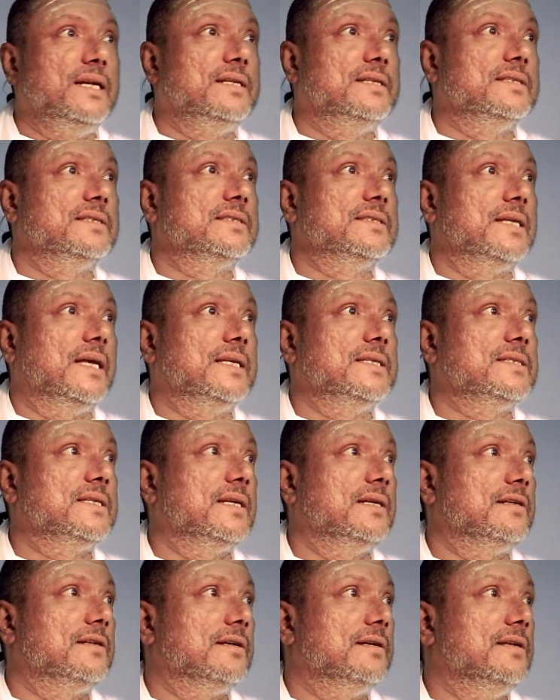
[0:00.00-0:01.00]
this
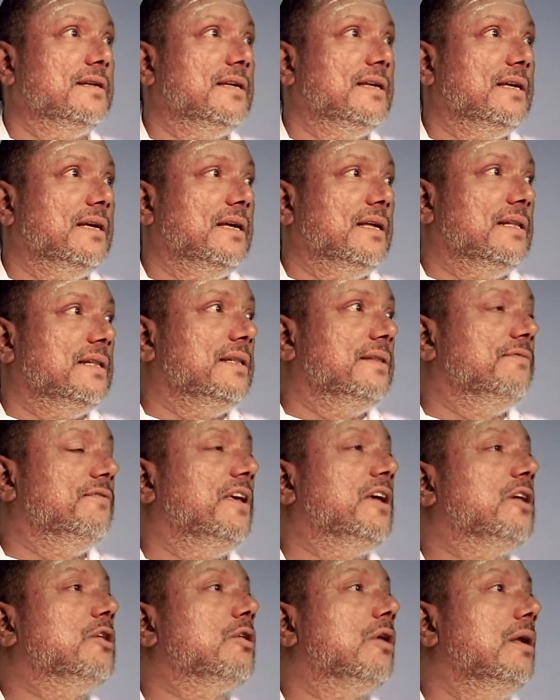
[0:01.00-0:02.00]
Sanskrit,
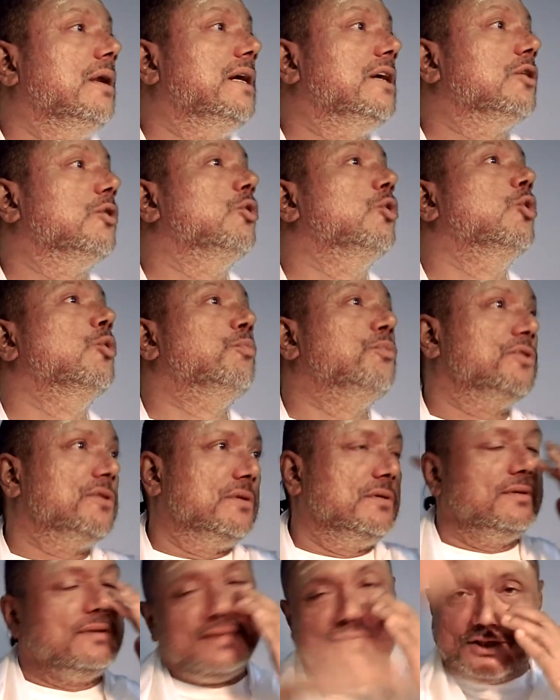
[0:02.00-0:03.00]
we call it
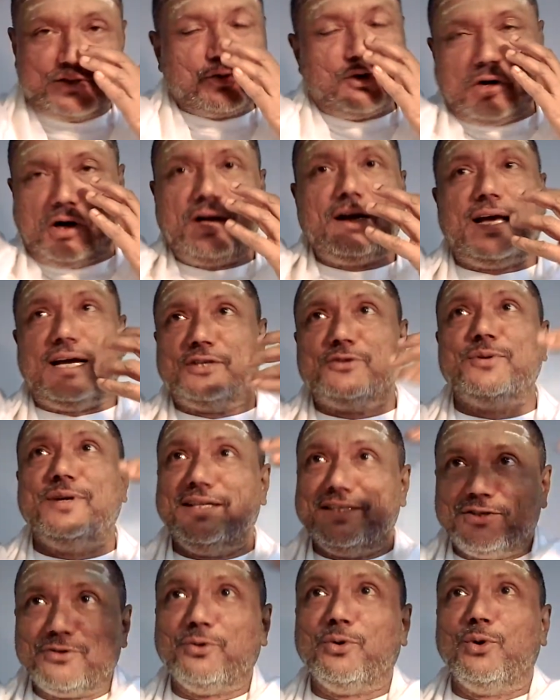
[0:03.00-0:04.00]
OOPS. That's gone actually,
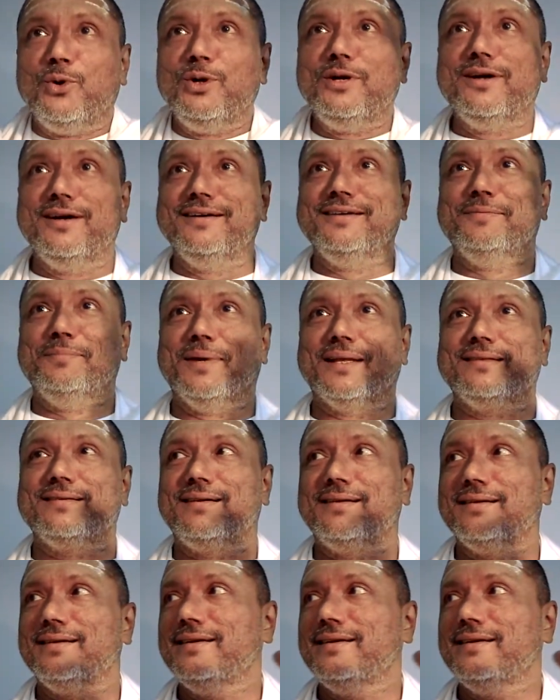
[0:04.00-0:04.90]
it's old method.